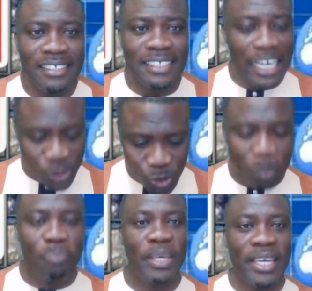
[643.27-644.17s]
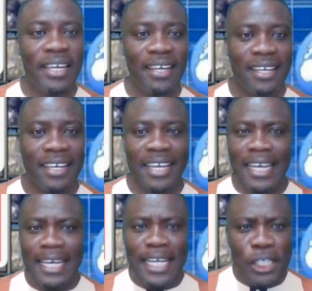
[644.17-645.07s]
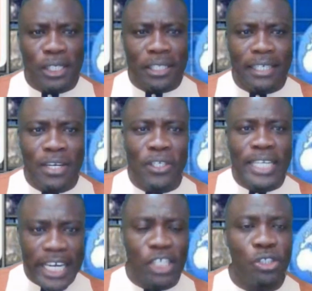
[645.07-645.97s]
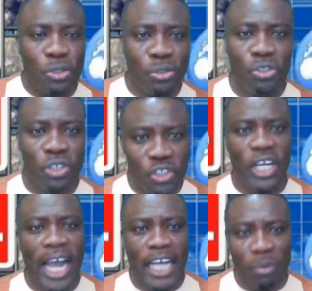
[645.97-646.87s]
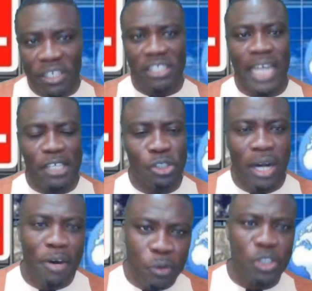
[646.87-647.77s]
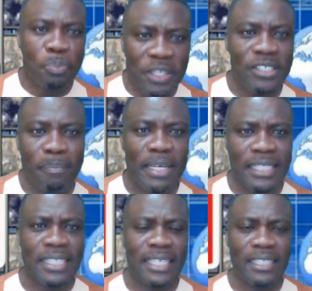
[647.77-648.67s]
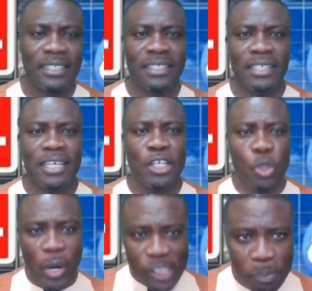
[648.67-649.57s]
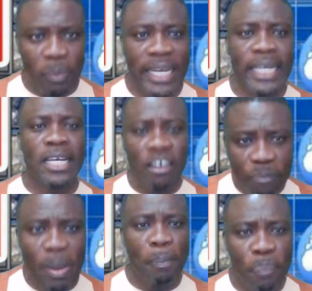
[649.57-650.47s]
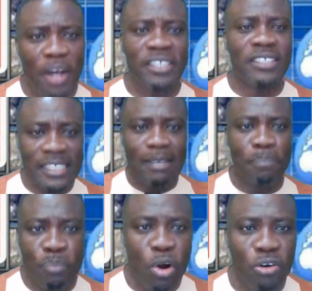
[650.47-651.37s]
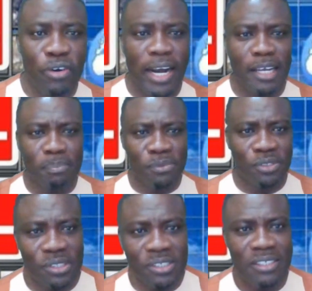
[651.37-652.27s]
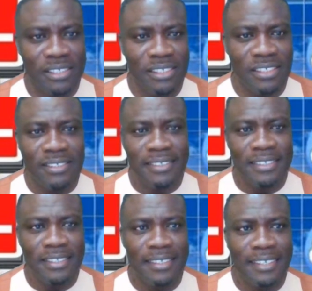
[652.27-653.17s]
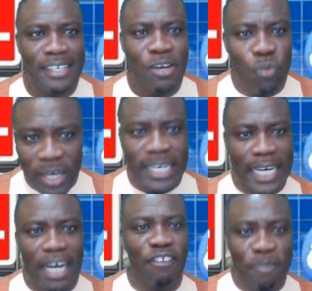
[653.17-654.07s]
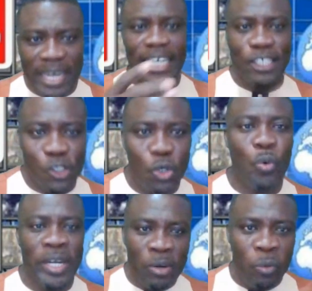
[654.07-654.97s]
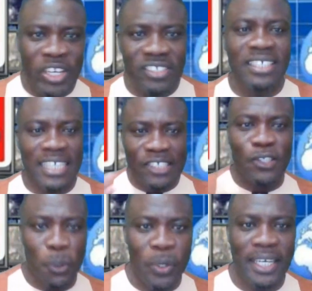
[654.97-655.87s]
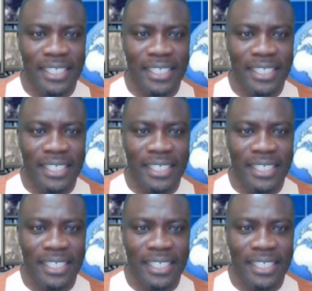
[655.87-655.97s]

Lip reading: that should be the institution charged with the statutory responsibility to explain government policies and programs, what the government is doing, the reason it's doing